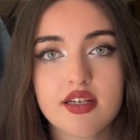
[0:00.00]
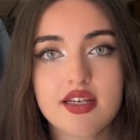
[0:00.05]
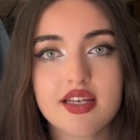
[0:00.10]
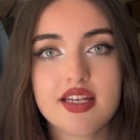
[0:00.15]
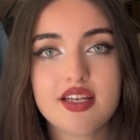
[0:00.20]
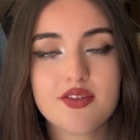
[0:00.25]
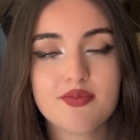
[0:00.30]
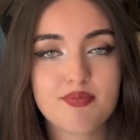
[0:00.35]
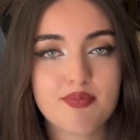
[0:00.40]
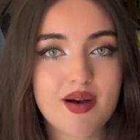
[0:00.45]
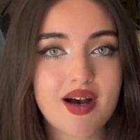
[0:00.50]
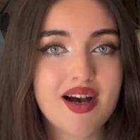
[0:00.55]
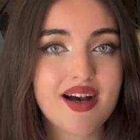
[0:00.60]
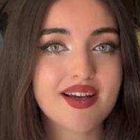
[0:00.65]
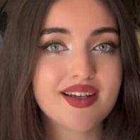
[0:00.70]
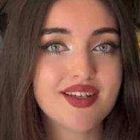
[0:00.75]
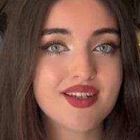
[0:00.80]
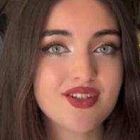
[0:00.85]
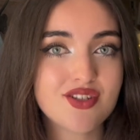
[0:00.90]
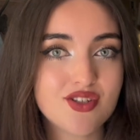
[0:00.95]
is by
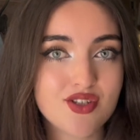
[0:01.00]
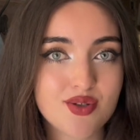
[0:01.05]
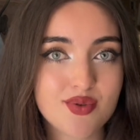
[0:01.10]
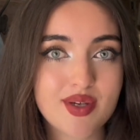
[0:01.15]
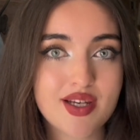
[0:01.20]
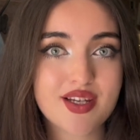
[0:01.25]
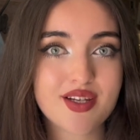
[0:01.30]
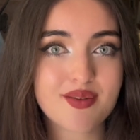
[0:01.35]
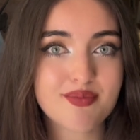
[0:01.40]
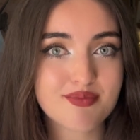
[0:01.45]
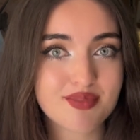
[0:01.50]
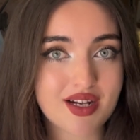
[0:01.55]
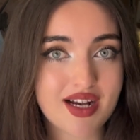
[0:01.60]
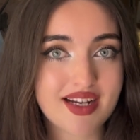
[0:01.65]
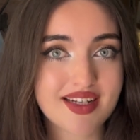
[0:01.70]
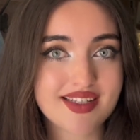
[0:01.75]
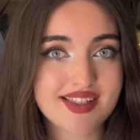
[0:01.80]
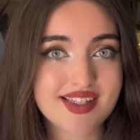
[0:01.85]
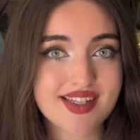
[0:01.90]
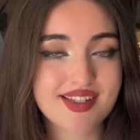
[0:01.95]
doing
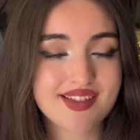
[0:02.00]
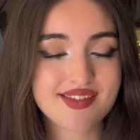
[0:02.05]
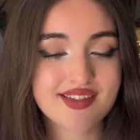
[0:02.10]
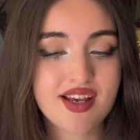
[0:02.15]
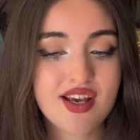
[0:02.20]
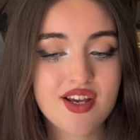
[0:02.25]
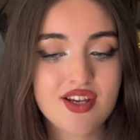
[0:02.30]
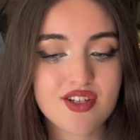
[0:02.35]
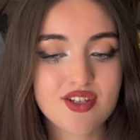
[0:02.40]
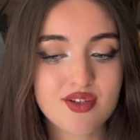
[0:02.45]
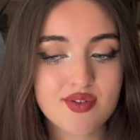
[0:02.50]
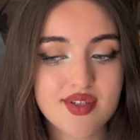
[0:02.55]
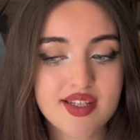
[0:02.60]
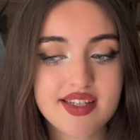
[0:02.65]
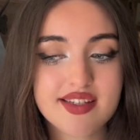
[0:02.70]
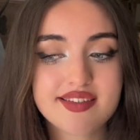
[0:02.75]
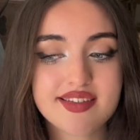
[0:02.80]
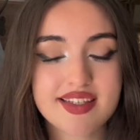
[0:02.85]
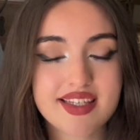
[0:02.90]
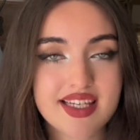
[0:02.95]
practice. You need
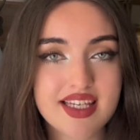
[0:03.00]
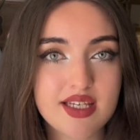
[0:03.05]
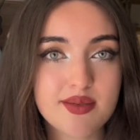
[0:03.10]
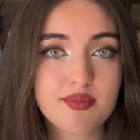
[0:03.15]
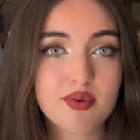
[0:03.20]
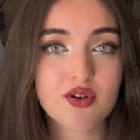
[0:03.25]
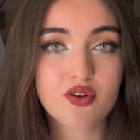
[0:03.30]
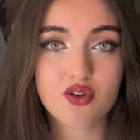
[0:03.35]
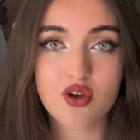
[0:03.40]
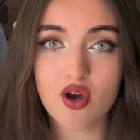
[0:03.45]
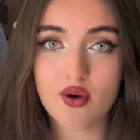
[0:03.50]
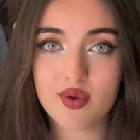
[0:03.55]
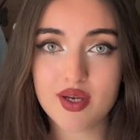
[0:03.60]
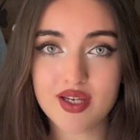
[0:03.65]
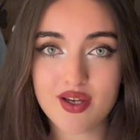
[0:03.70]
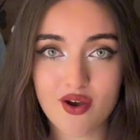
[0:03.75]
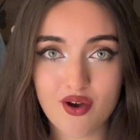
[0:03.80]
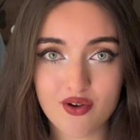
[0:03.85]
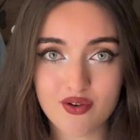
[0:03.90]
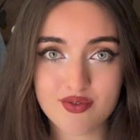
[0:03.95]
to keep going
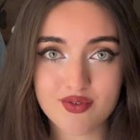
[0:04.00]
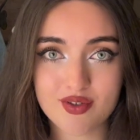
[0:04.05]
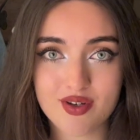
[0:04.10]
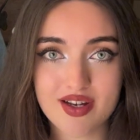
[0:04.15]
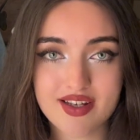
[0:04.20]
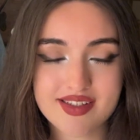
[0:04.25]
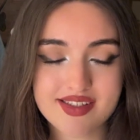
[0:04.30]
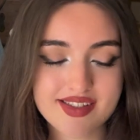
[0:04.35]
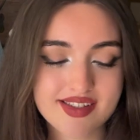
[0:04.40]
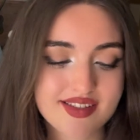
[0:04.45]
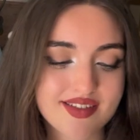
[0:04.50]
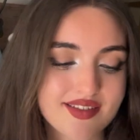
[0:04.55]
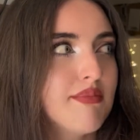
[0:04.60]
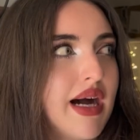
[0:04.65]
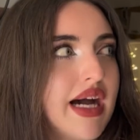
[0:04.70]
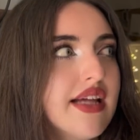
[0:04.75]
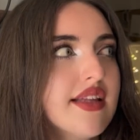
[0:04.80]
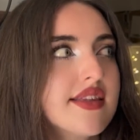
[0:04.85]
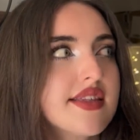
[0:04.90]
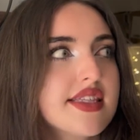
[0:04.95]
over it.
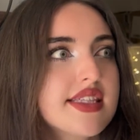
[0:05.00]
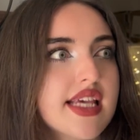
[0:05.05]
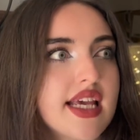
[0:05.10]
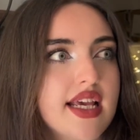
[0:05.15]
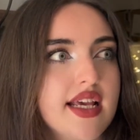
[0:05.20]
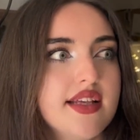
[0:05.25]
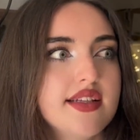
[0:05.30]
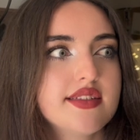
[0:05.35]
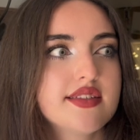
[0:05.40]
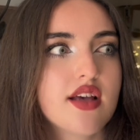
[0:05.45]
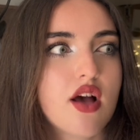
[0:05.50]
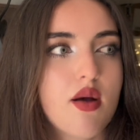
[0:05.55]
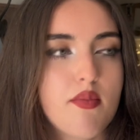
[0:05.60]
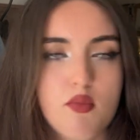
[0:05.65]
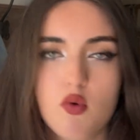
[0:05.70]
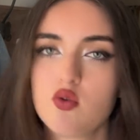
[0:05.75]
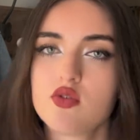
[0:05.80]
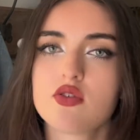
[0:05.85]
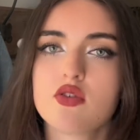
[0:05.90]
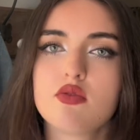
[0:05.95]
Maths is a
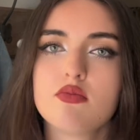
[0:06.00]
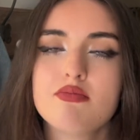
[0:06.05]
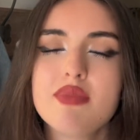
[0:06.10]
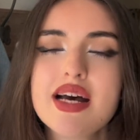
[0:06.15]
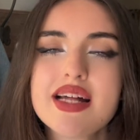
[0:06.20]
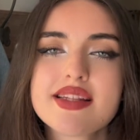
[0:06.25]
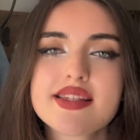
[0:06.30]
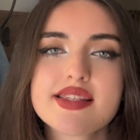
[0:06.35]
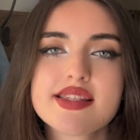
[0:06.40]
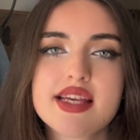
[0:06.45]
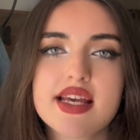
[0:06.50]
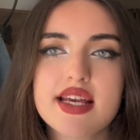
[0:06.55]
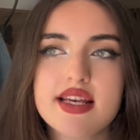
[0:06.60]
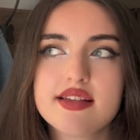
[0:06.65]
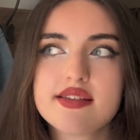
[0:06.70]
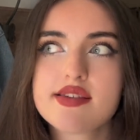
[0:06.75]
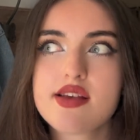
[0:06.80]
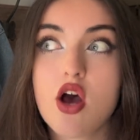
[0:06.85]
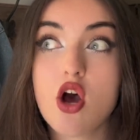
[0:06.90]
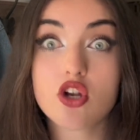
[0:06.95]
muscle. Maths is
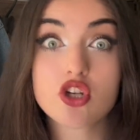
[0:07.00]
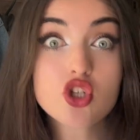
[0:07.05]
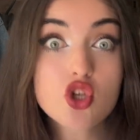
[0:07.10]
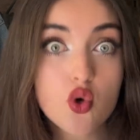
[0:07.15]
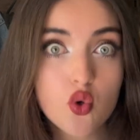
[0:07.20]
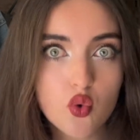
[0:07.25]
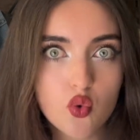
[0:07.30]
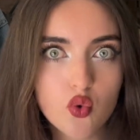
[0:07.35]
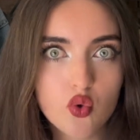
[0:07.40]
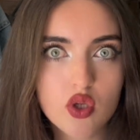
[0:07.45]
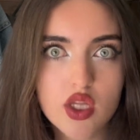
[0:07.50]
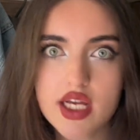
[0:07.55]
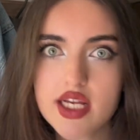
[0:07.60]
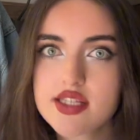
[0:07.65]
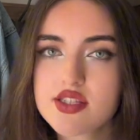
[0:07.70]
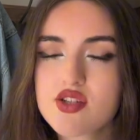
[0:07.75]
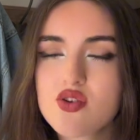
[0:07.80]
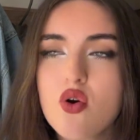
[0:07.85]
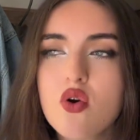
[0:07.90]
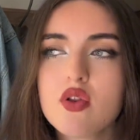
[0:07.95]
a tool. It's
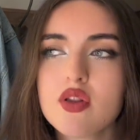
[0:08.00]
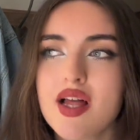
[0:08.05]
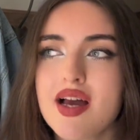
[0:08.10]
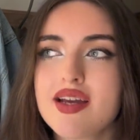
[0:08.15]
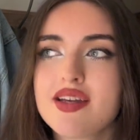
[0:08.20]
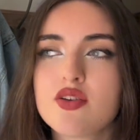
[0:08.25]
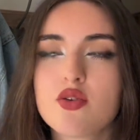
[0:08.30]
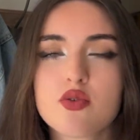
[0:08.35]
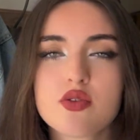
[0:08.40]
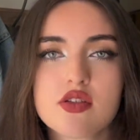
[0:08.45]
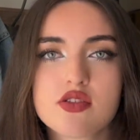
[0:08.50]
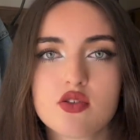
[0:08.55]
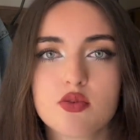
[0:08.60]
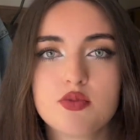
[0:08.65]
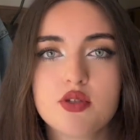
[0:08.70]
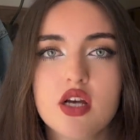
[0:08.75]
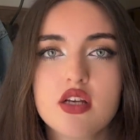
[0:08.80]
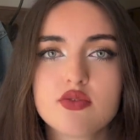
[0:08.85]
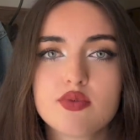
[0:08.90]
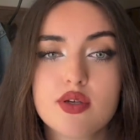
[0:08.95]
not like other
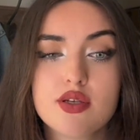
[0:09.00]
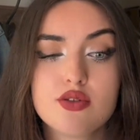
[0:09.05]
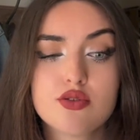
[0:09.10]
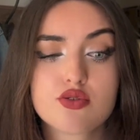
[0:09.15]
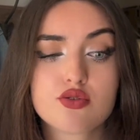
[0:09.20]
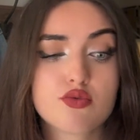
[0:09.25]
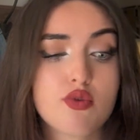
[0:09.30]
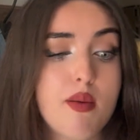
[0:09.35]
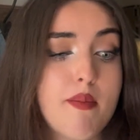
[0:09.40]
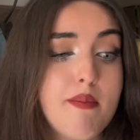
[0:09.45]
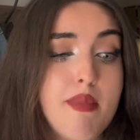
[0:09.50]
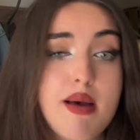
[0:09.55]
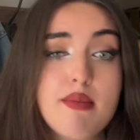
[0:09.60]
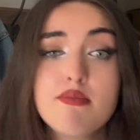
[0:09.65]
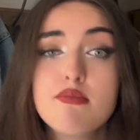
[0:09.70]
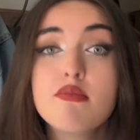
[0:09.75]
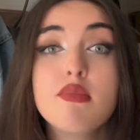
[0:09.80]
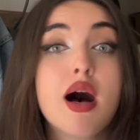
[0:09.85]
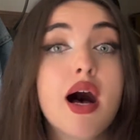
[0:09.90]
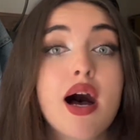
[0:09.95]
subjects where you can just
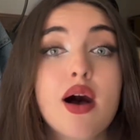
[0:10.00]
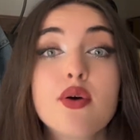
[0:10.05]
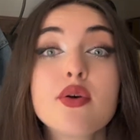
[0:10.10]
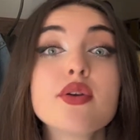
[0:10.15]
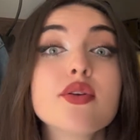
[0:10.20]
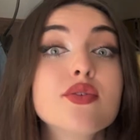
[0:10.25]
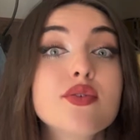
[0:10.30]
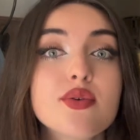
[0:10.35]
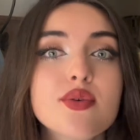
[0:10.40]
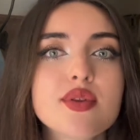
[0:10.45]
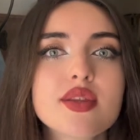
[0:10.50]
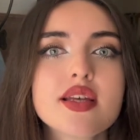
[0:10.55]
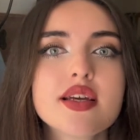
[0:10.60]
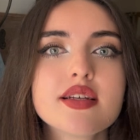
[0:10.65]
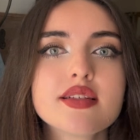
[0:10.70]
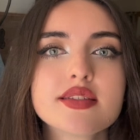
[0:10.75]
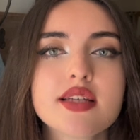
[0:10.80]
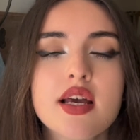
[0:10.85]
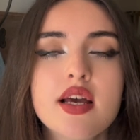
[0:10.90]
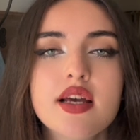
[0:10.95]
remember how you do things.
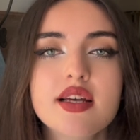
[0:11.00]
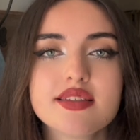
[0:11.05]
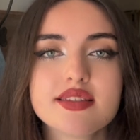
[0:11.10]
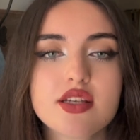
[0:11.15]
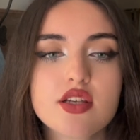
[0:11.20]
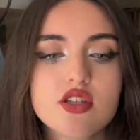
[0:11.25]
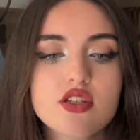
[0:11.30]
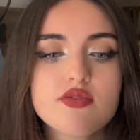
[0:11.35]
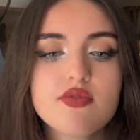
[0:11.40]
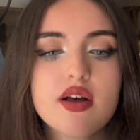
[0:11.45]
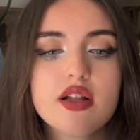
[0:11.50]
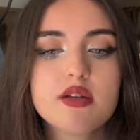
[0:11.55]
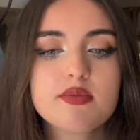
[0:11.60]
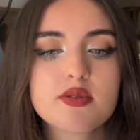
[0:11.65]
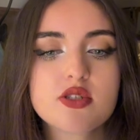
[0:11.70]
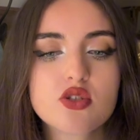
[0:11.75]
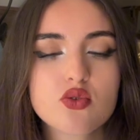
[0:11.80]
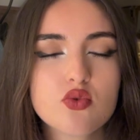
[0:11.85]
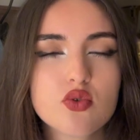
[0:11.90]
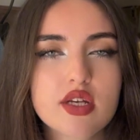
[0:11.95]
So you develop a
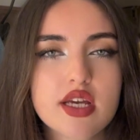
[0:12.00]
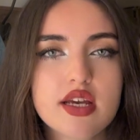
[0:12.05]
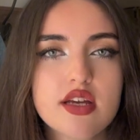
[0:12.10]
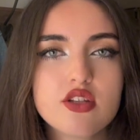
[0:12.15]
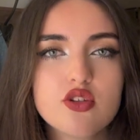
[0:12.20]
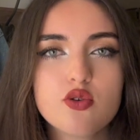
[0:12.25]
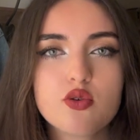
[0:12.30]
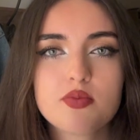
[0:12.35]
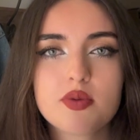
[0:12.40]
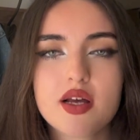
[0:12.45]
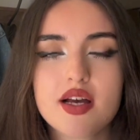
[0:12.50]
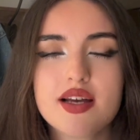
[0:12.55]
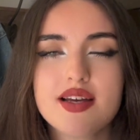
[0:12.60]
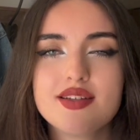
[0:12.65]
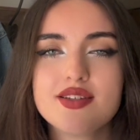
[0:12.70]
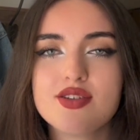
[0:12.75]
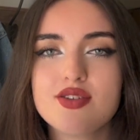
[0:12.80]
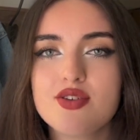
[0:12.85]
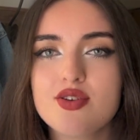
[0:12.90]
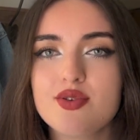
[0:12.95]
toolkit and you apply it to
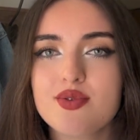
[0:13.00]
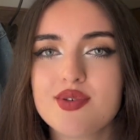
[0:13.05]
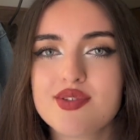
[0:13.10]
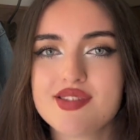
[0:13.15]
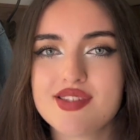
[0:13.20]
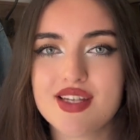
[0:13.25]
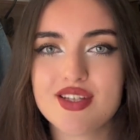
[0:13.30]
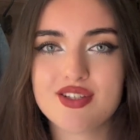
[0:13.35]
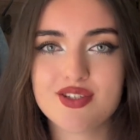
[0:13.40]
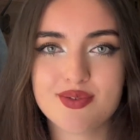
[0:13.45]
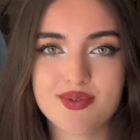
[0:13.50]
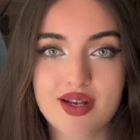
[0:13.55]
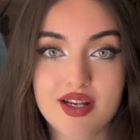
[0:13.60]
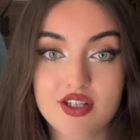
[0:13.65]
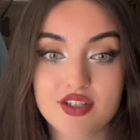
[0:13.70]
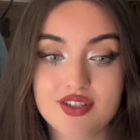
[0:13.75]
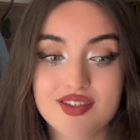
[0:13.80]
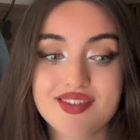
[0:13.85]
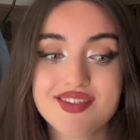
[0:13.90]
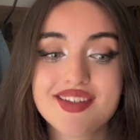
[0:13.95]
new
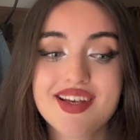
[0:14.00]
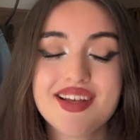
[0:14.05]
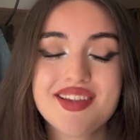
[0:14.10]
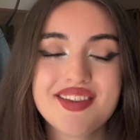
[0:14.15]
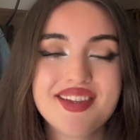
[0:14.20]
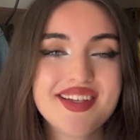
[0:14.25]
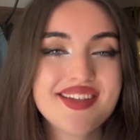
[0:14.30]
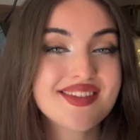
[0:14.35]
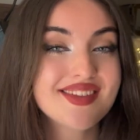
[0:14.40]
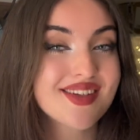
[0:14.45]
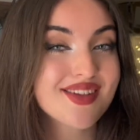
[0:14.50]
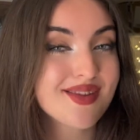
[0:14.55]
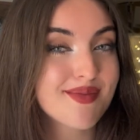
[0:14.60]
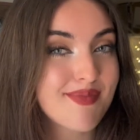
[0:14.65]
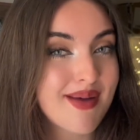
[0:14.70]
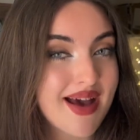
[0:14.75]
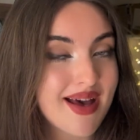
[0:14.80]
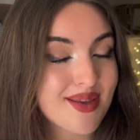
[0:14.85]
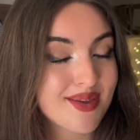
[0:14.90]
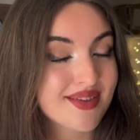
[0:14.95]
situations. At least the
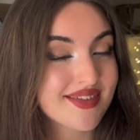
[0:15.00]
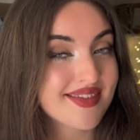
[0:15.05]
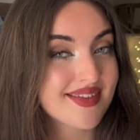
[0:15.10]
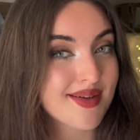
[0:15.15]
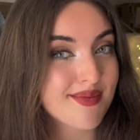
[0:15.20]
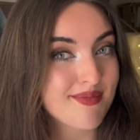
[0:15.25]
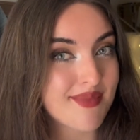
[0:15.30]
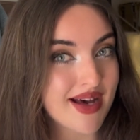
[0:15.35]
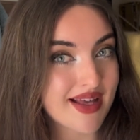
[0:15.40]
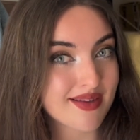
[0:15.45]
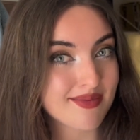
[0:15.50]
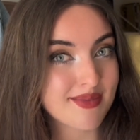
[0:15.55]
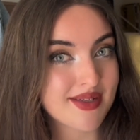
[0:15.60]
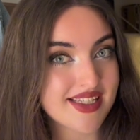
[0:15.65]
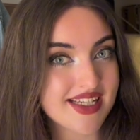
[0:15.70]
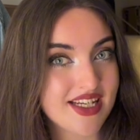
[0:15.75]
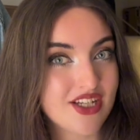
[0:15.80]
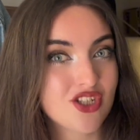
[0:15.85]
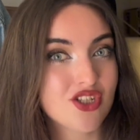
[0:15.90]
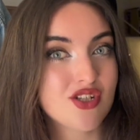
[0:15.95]
best
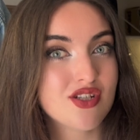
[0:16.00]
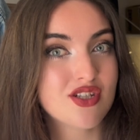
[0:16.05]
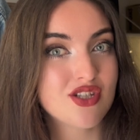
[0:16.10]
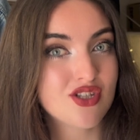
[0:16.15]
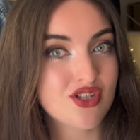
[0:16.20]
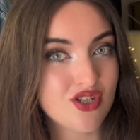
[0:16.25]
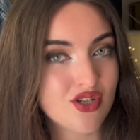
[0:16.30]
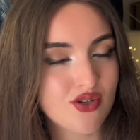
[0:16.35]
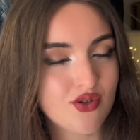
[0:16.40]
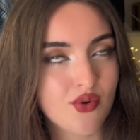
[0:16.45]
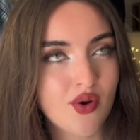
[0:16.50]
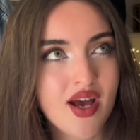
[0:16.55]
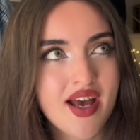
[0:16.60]
mathematicians do.